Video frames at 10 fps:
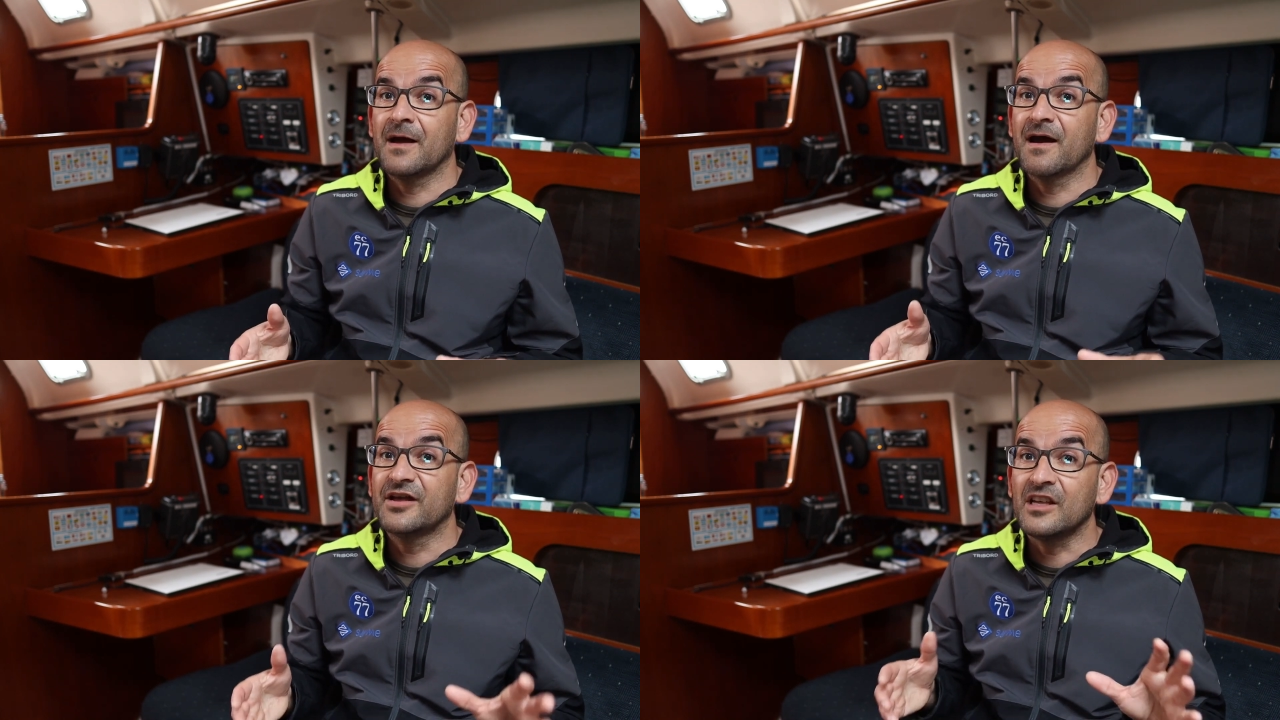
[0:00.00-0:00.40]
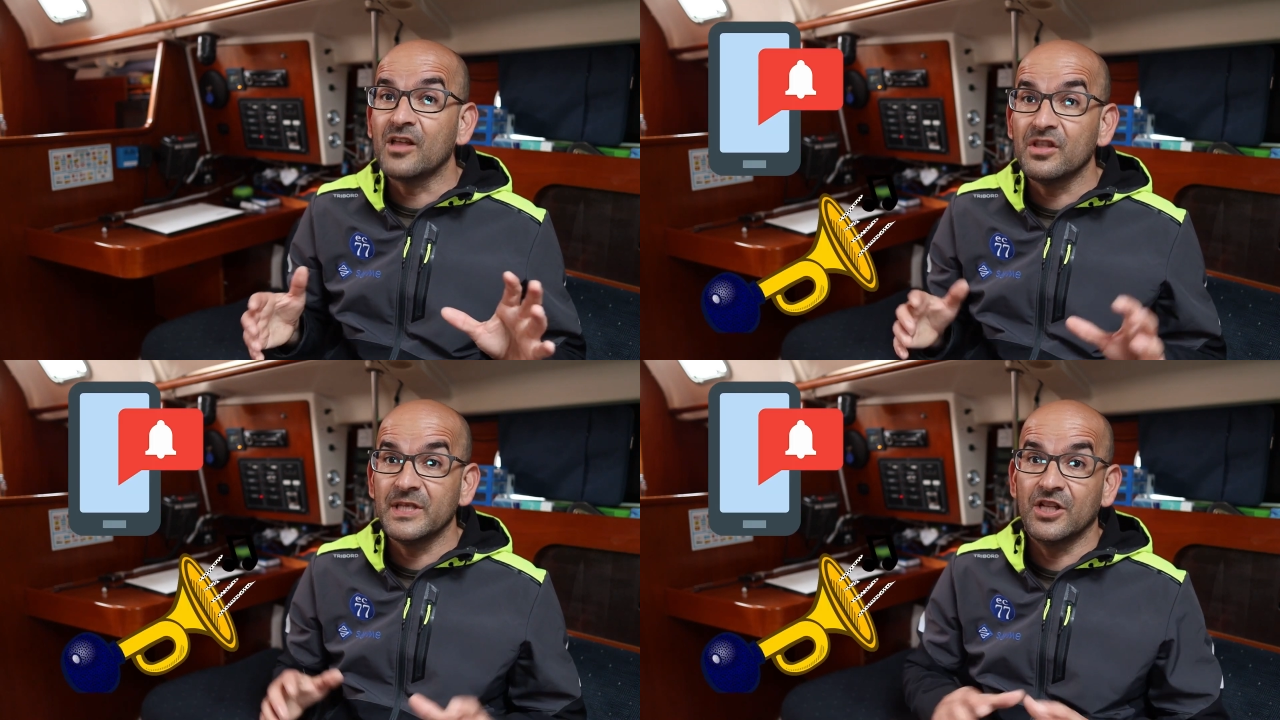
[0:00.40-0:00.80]
and
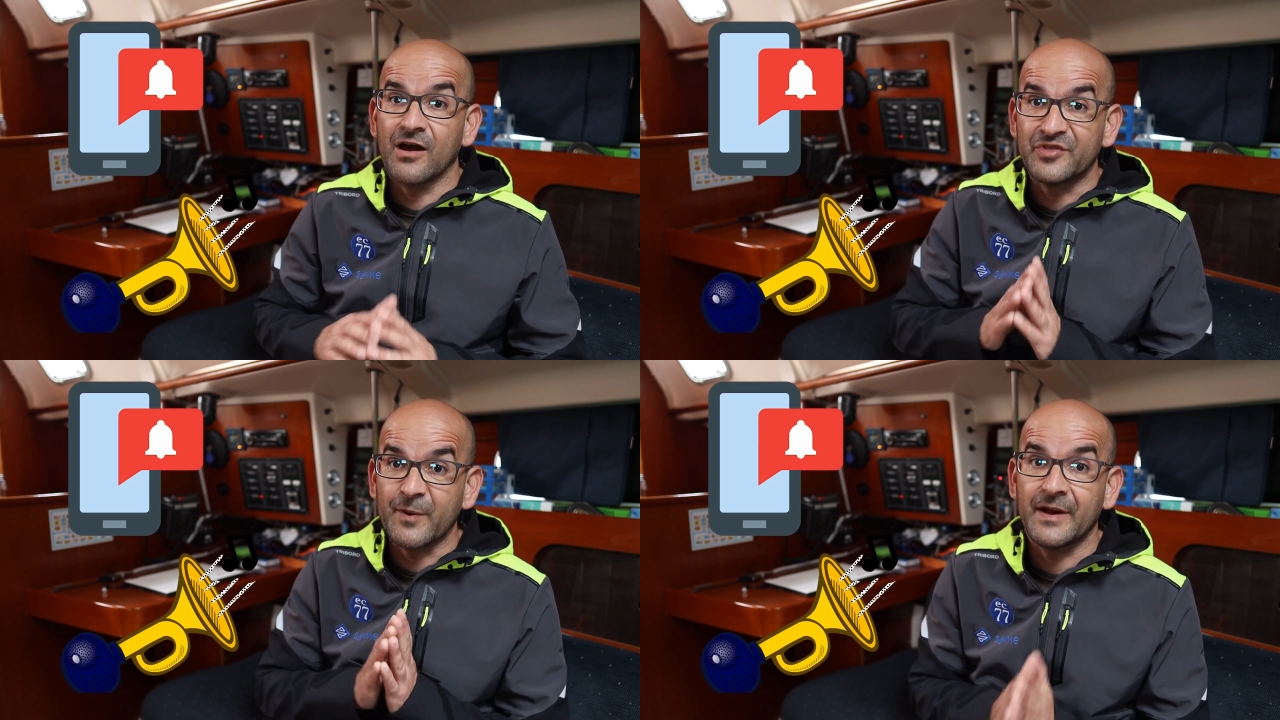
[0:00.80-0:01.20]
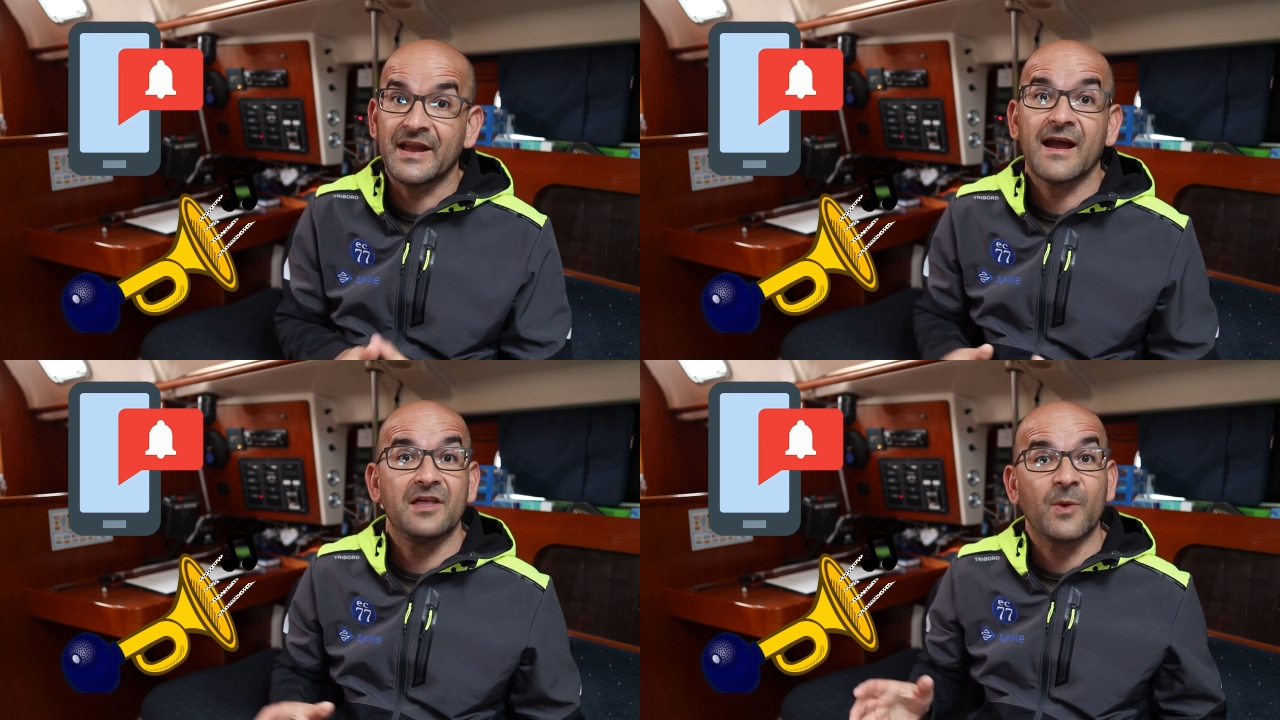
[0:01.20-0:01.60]
either the cell phone
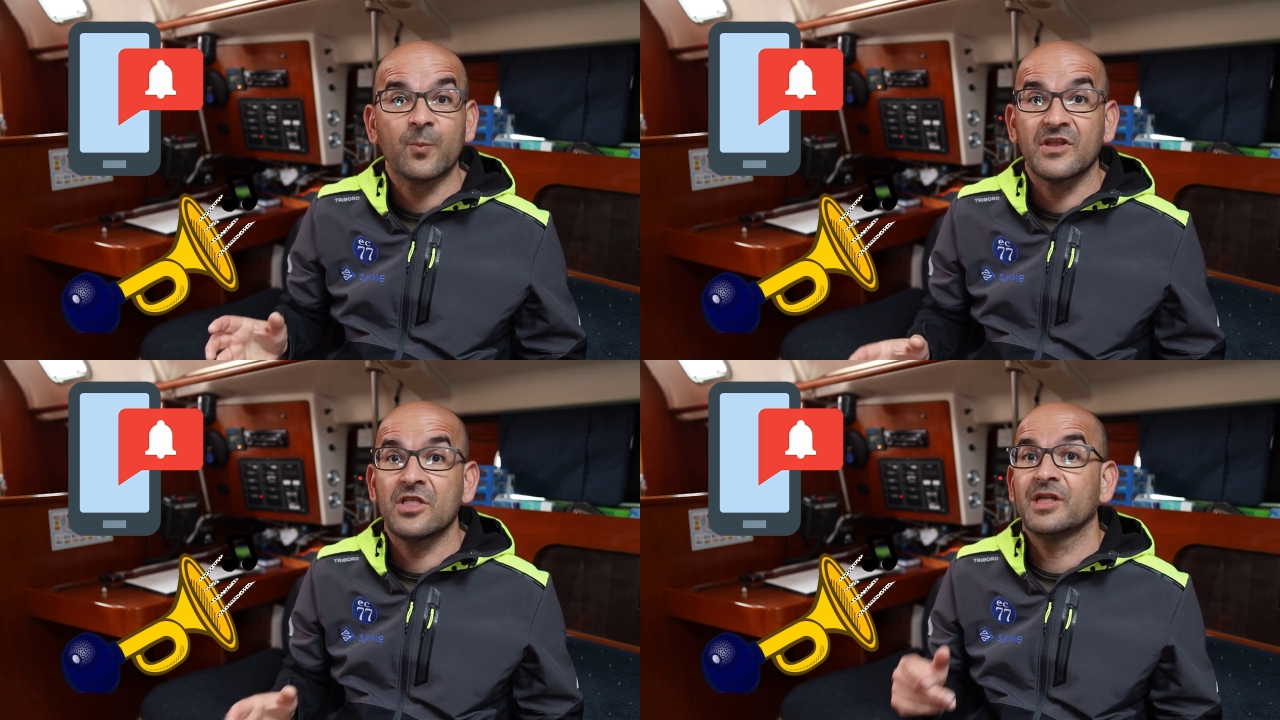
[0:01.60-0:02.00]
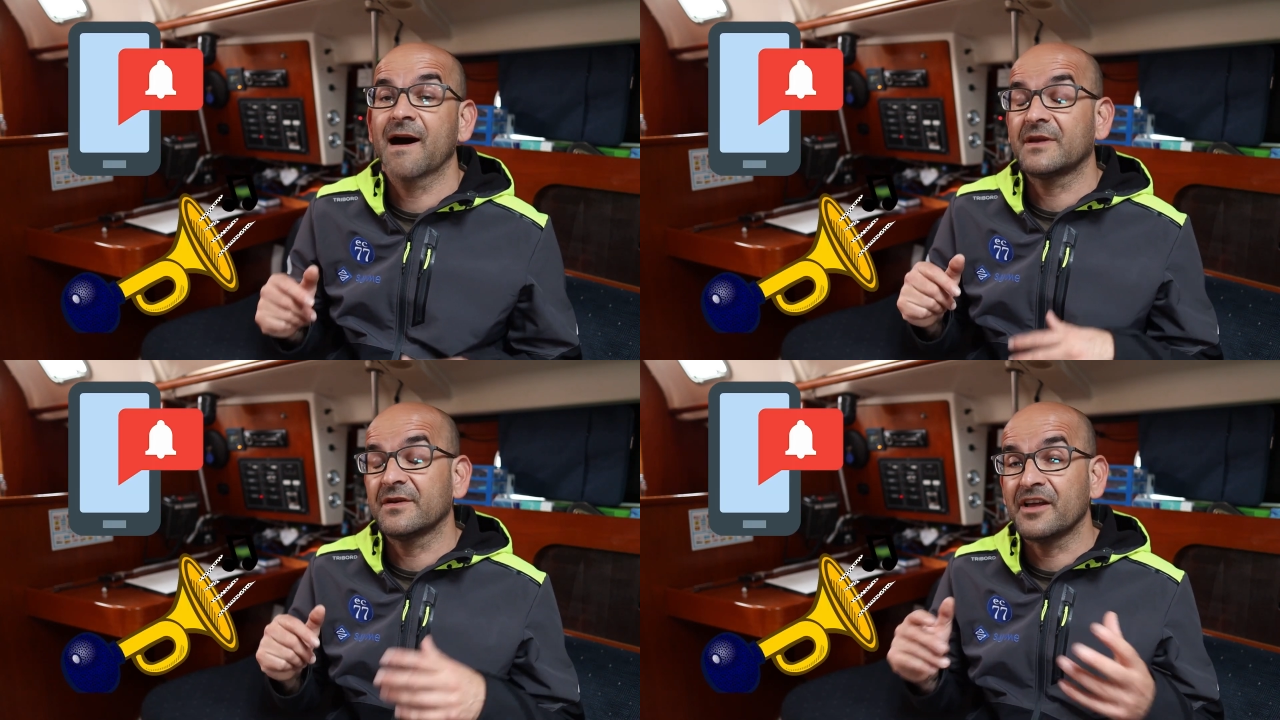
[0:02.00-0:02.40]
alert or the
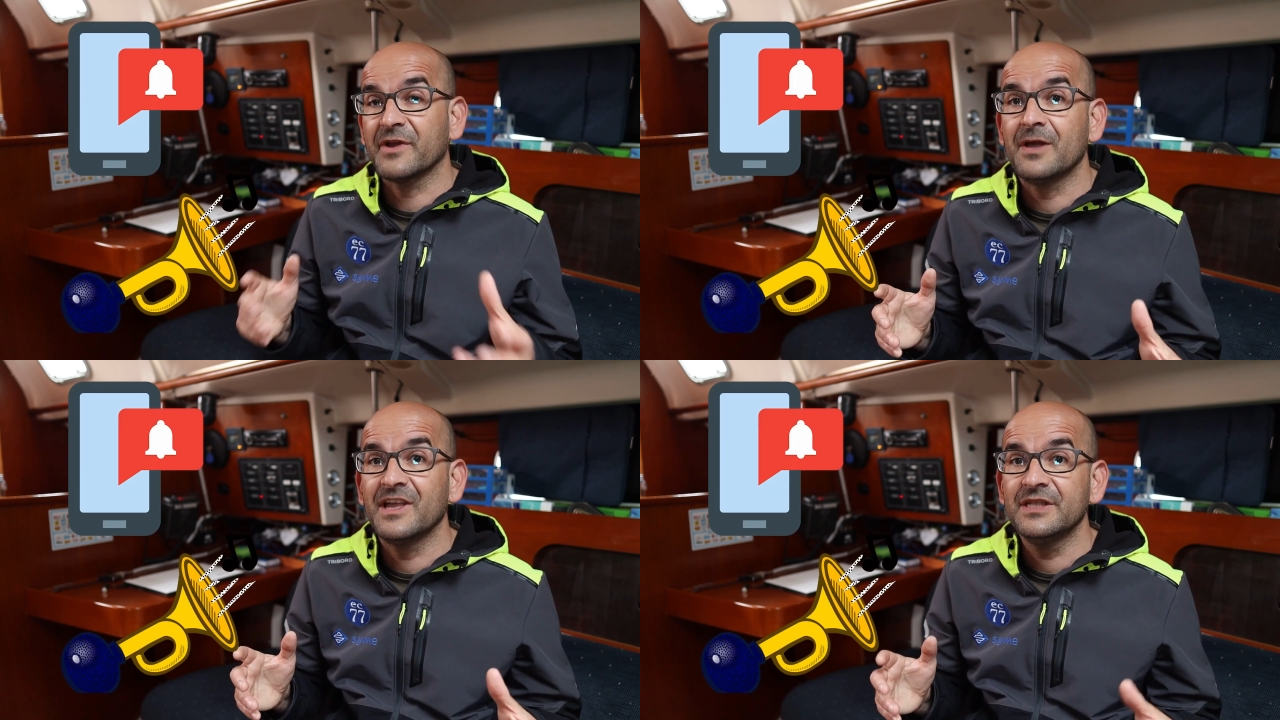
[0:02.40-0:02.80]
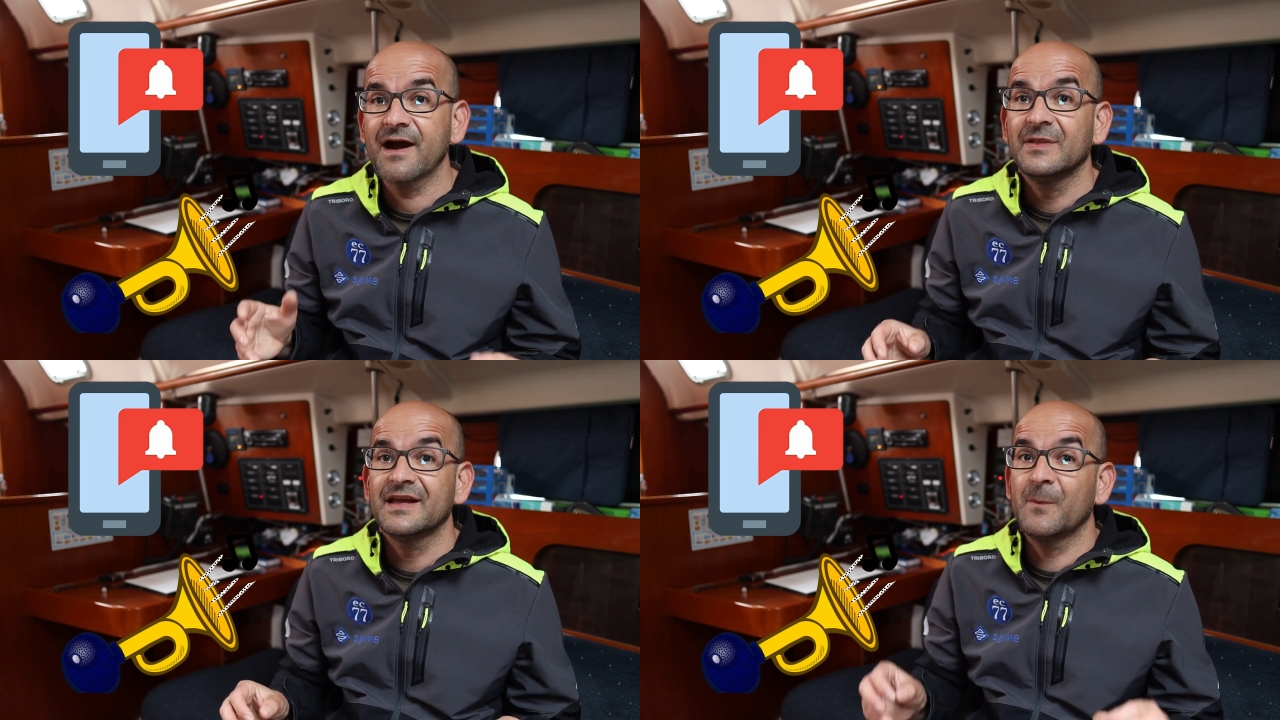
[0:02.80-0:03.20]
siren that will have
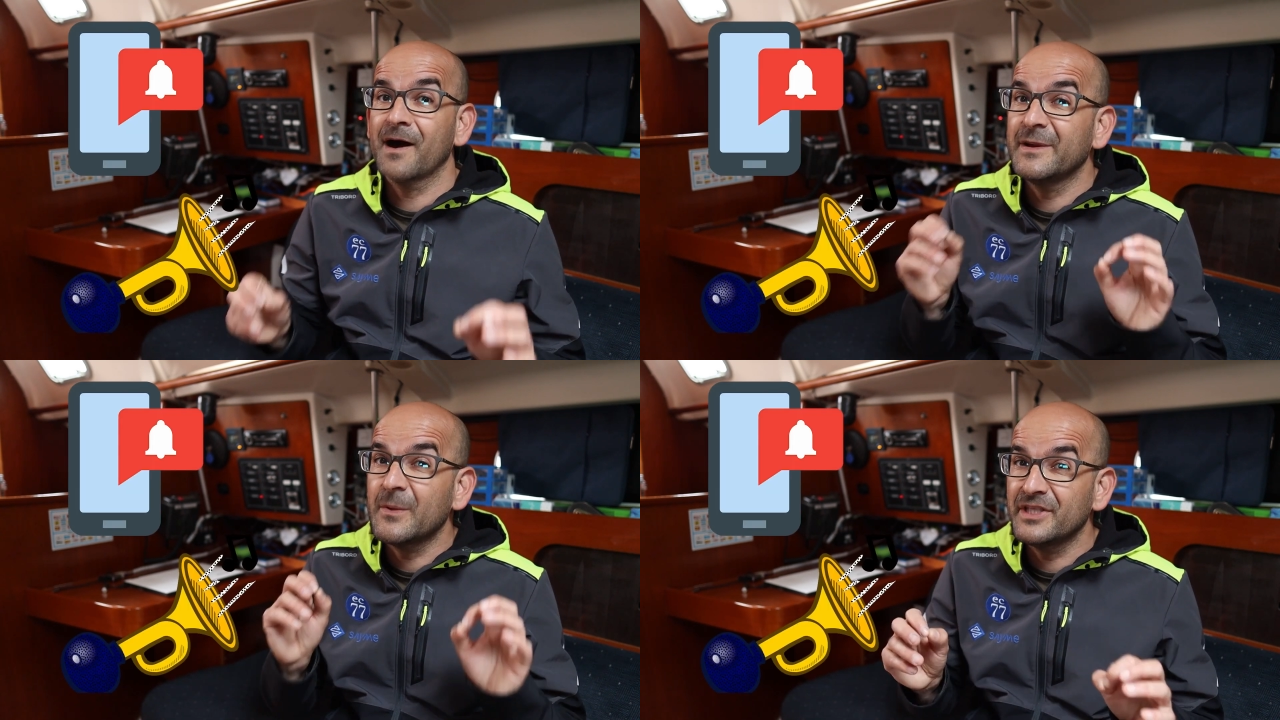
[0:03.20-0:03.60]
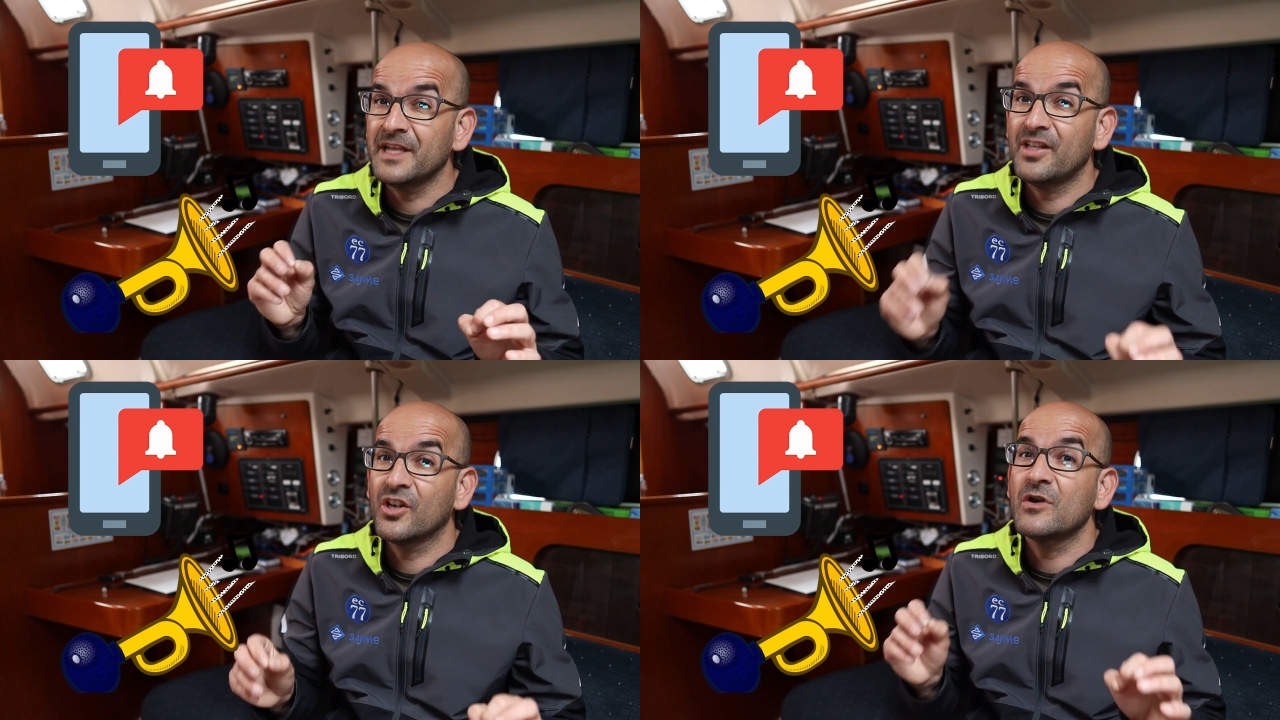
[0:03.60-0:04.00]
sounded while you were
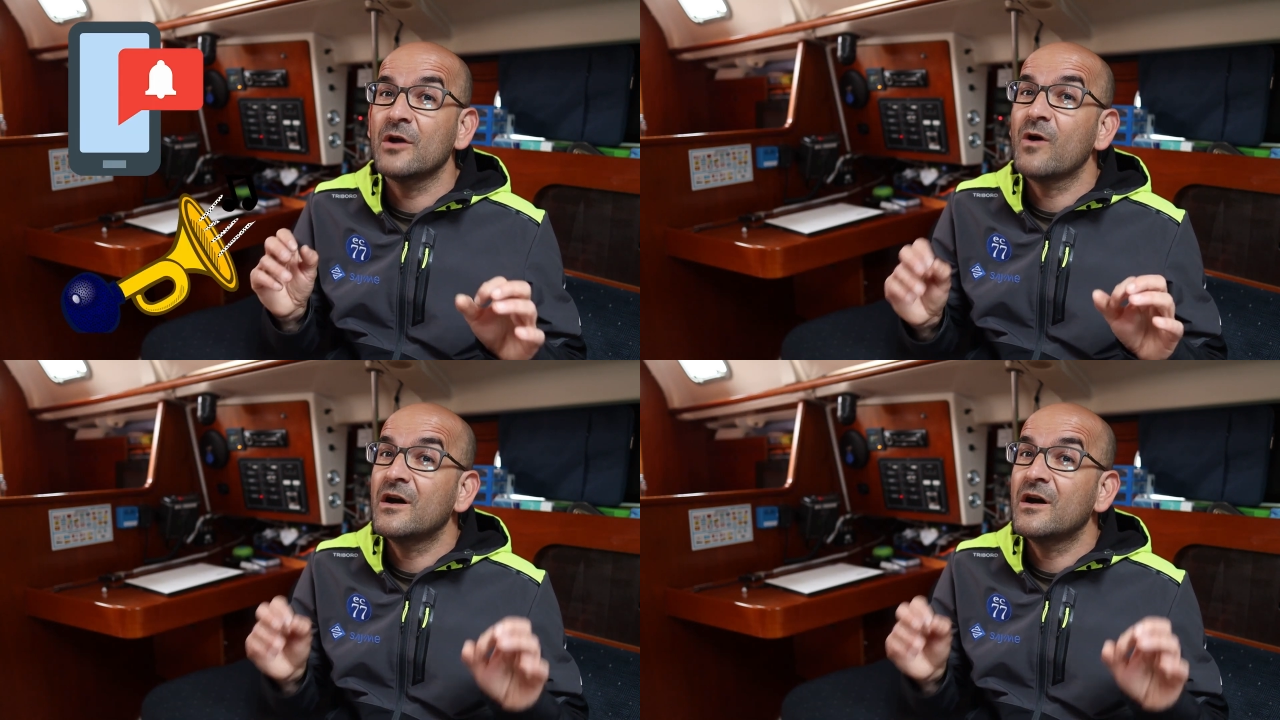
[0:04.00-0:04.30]
sailing,